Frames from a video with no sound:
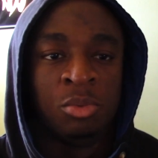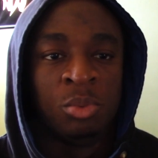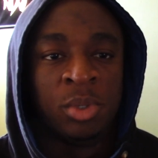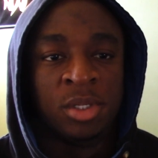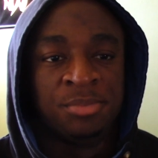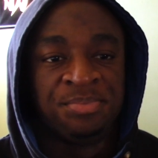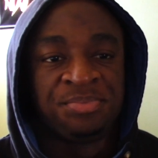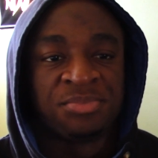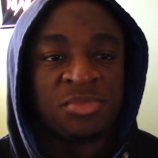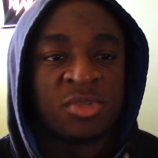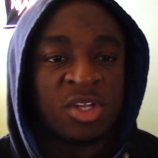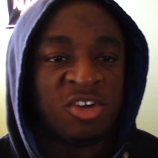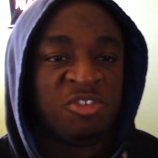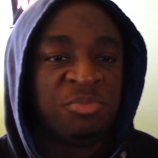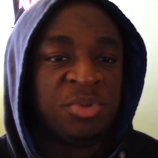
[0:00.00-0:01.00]
Well,
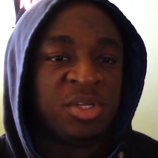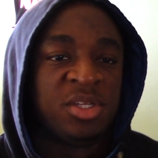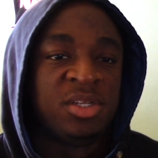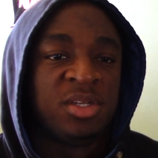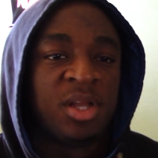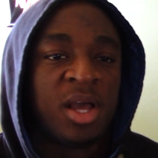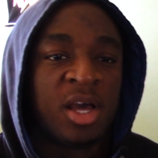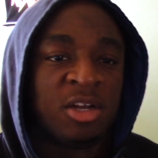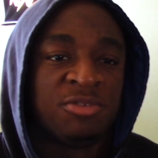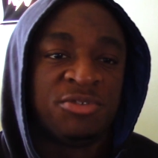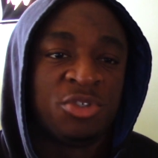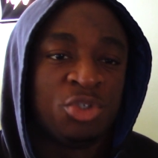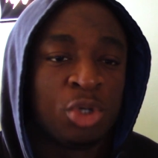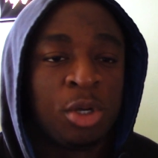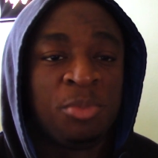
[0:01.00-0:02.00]
I've been out of a
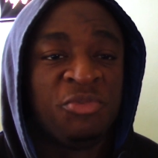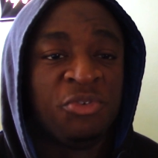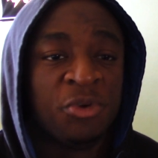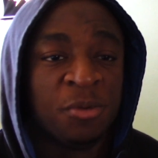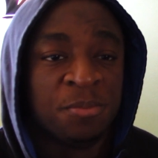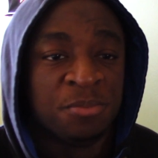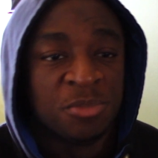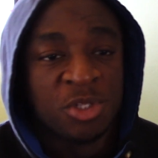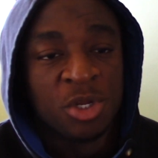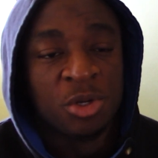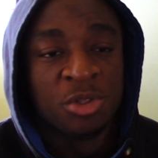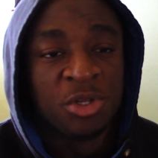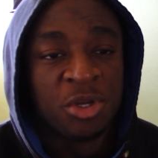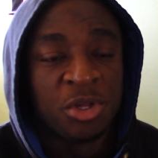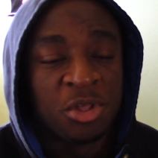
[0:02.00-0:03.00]
job for
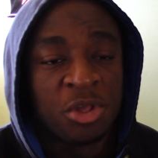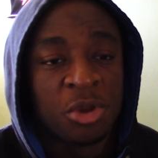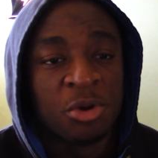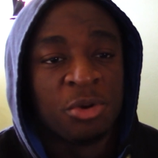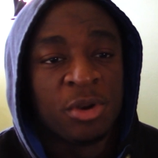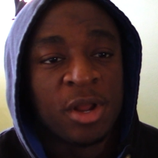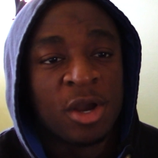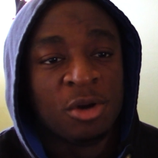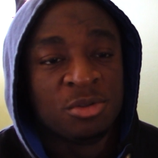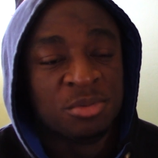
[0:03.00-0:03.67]
nearly a year now,